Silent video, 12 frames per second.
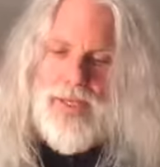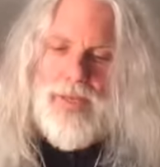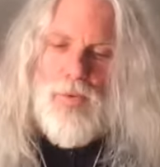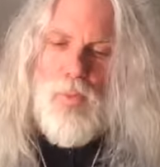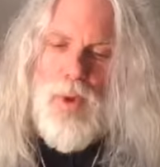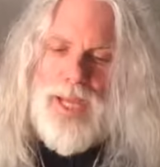
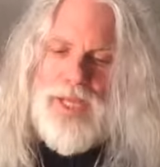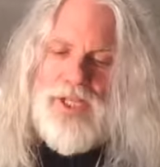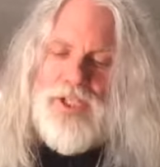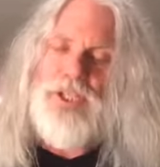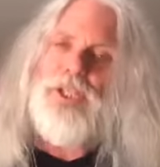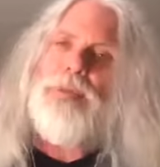
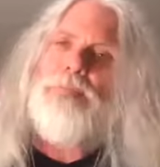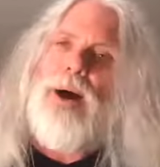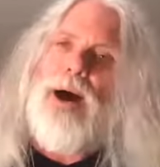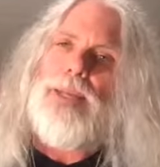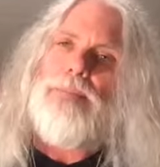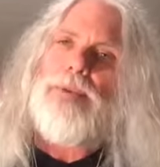wages at the
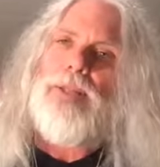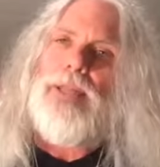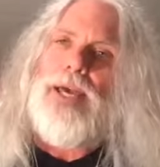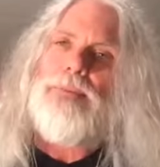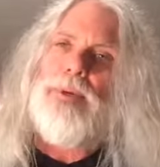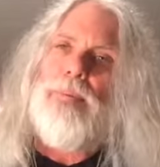bottom of the
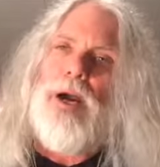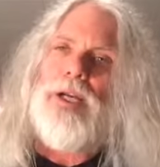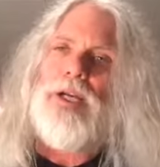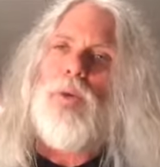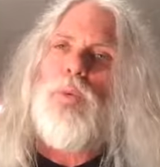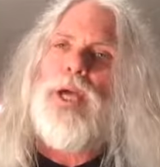labor
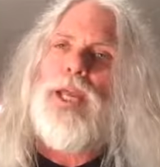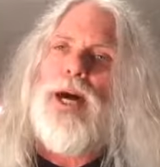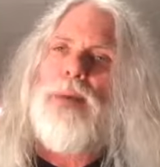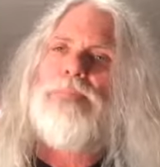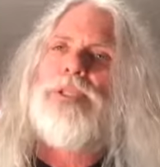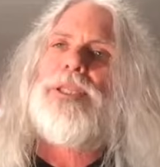market went
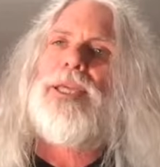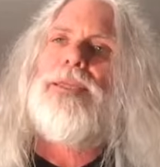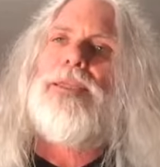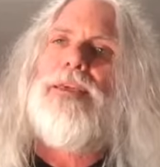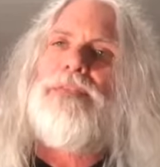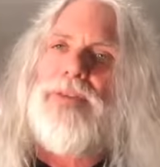up
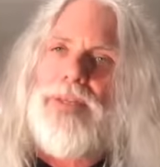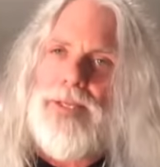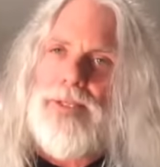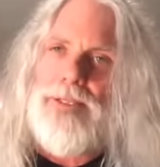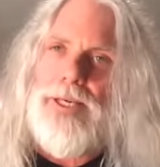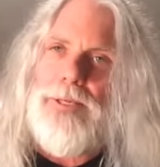
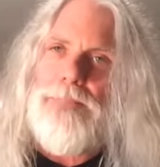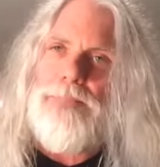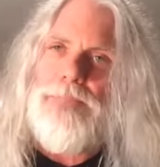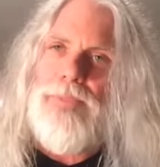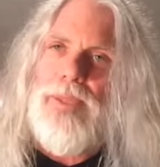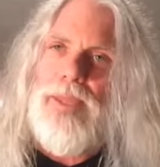significantly.
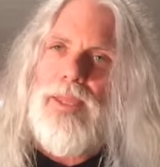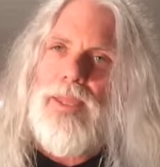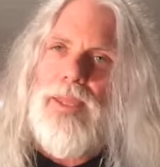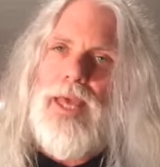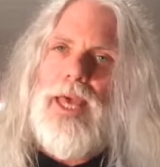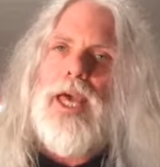
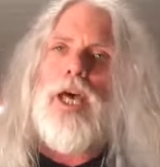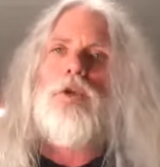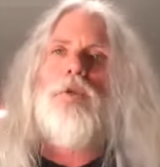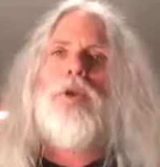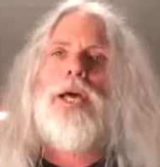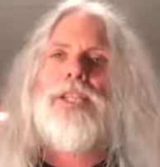
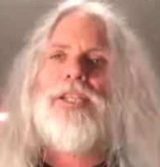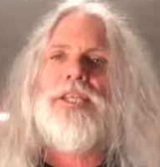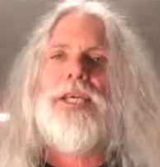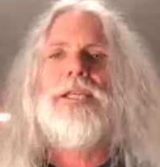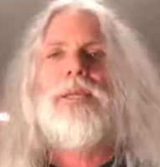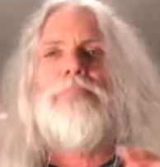And rents
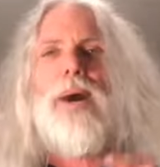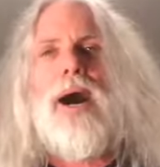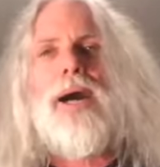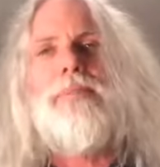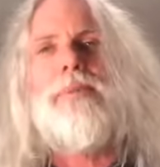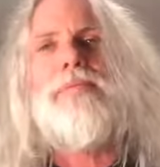at the
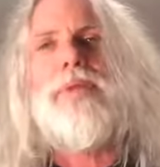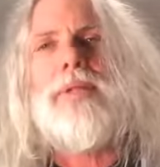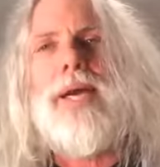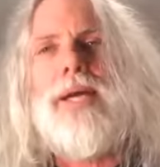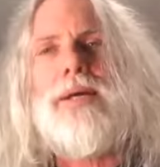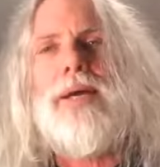bottom of
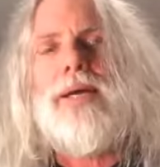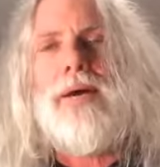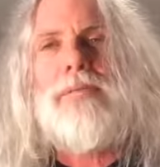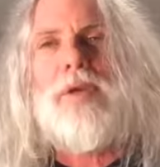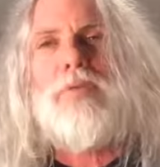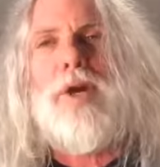
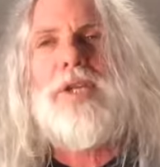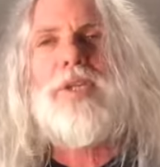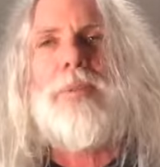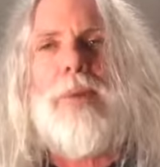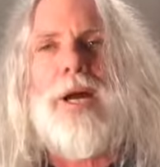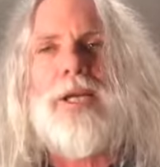the
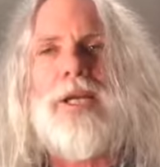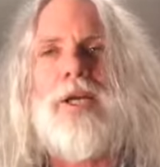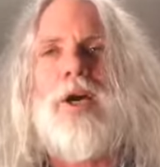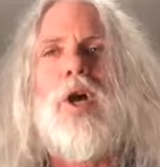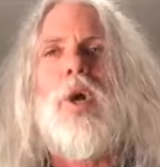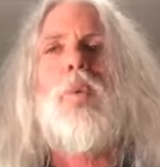rental market
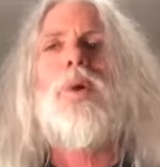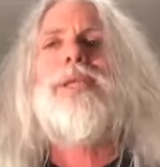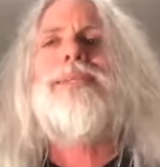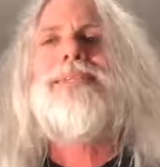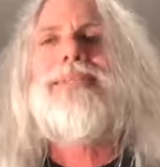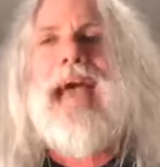
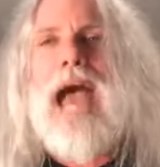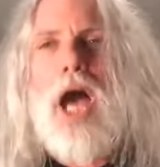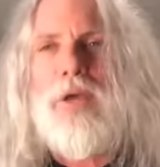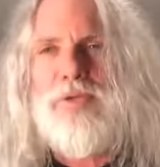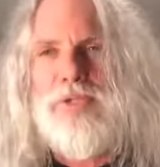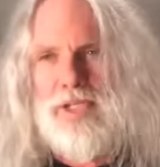went
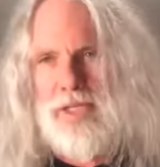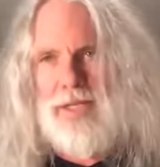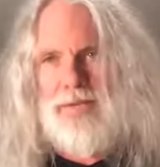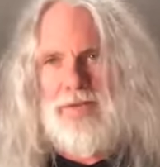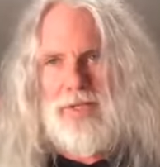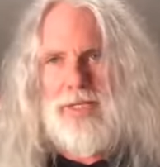down
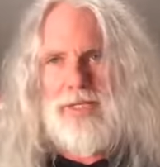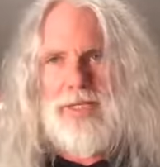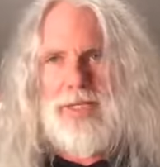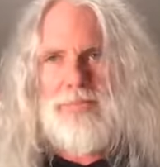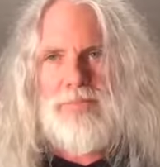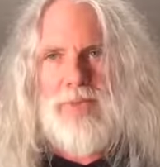
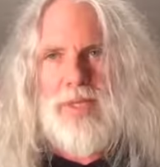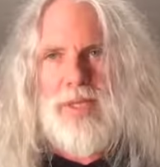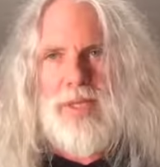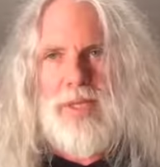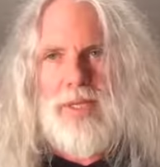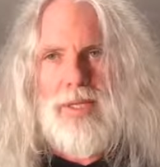significantly.
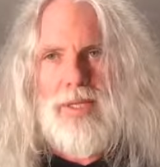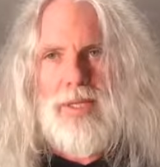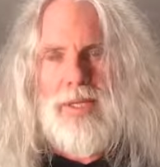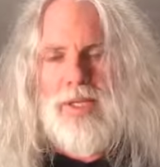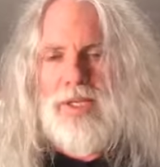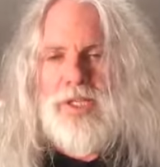
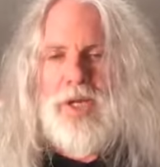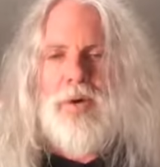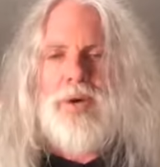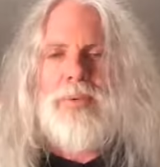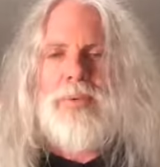So